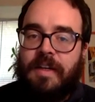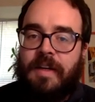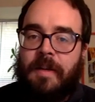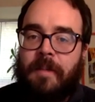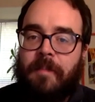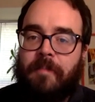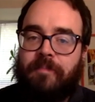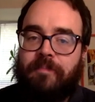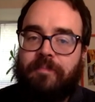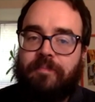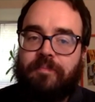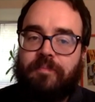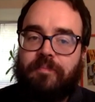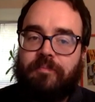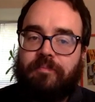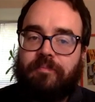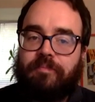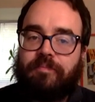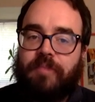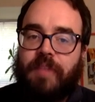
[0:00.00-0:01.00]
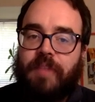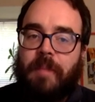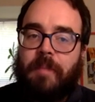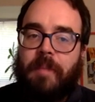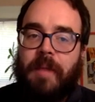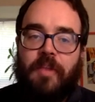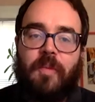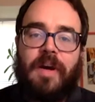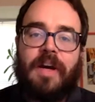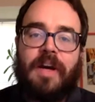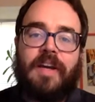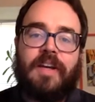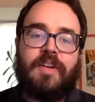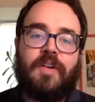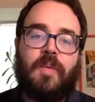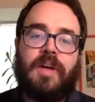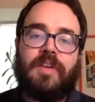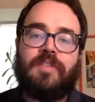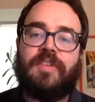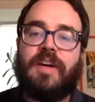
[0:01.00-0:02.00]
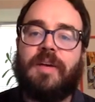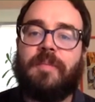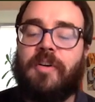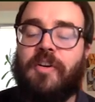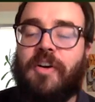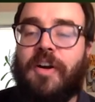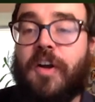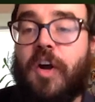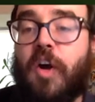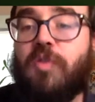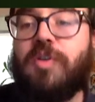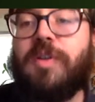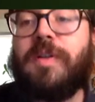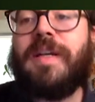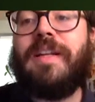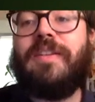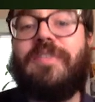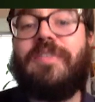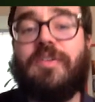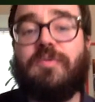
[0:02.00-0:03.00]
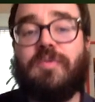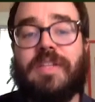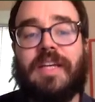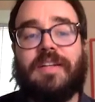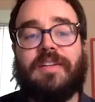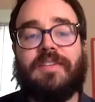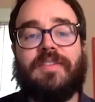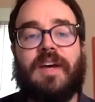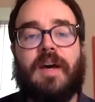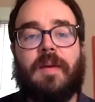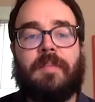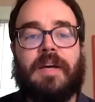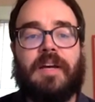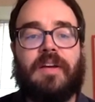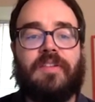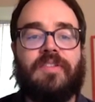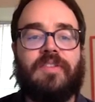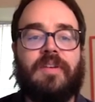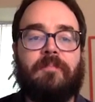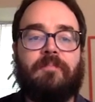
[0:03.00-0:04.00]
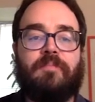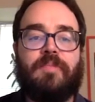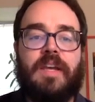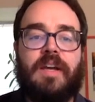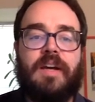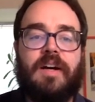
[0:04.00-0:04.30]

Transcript: Um, by the way, quick sidebar on coroutines and related topics.